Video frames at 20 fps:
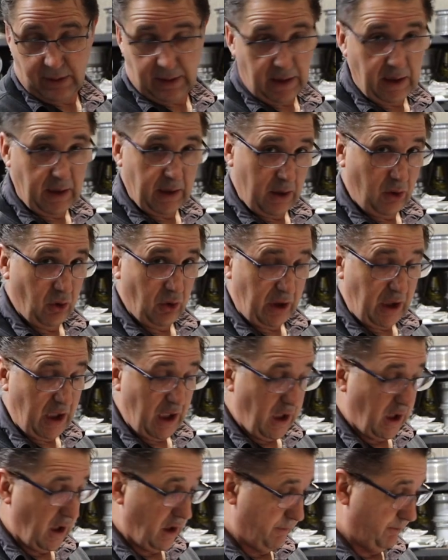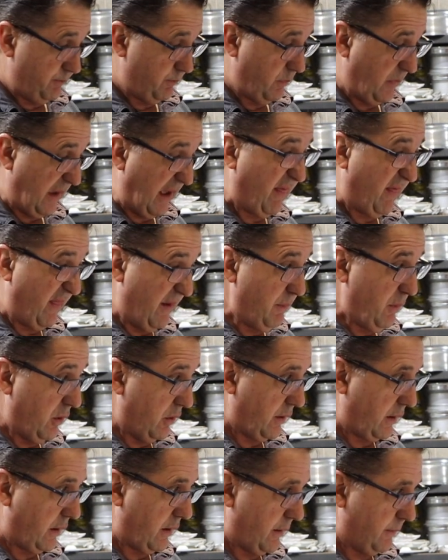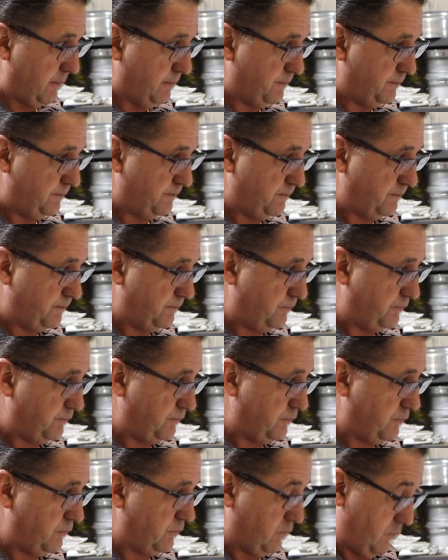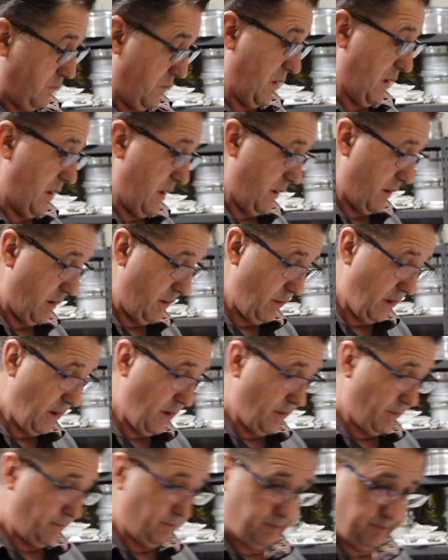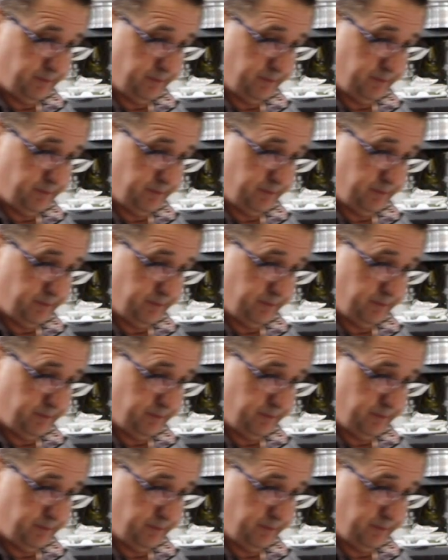Get it on the car. Get them on the car. Okay, here you go.